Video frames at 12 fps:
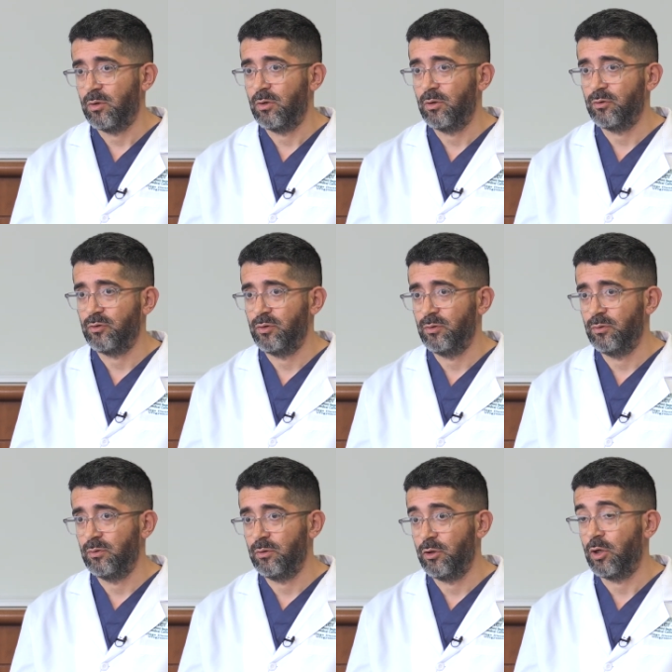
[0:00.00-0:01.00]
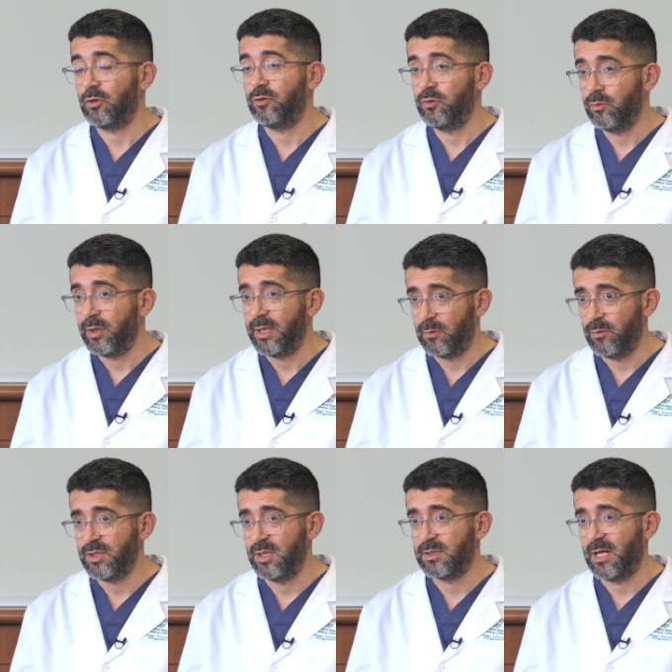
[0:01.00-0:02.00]
or to nocturia,
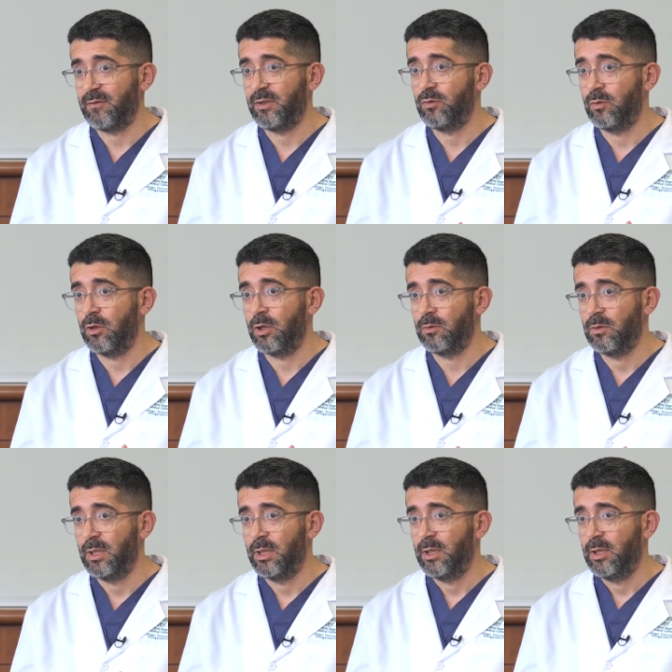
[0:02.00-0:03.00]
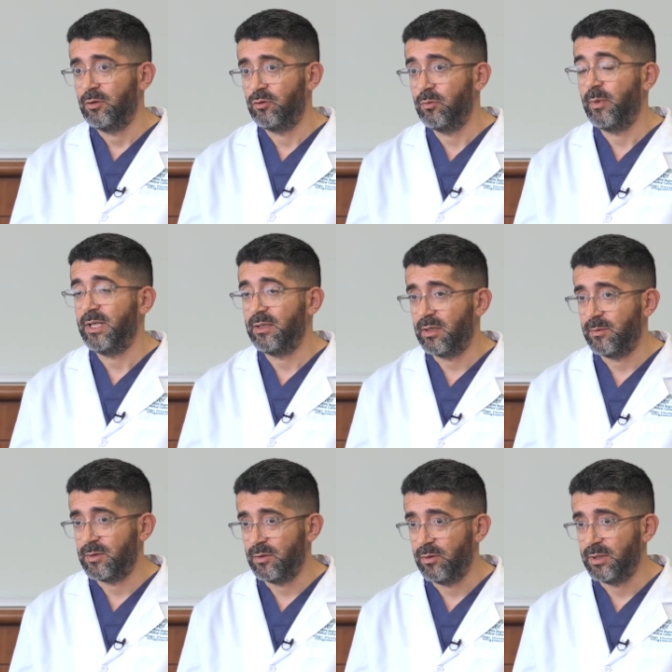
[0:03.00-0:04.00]
which is having to go too many
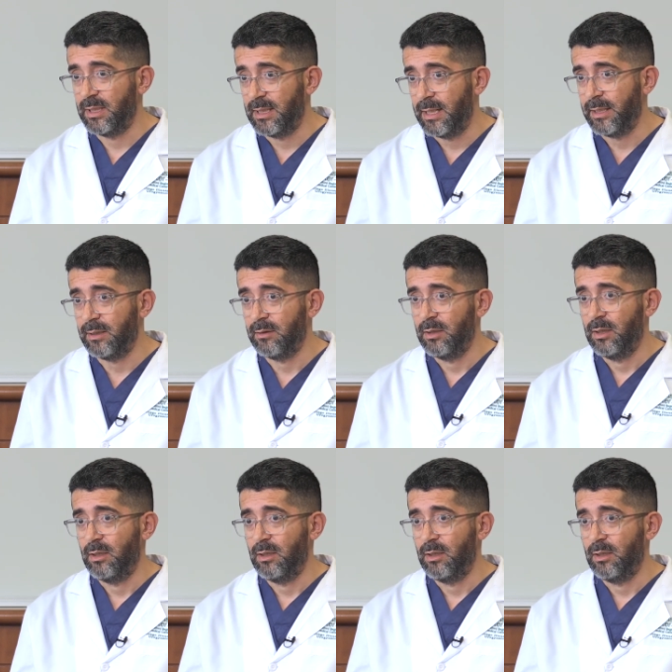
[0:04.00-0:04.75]
times during the night,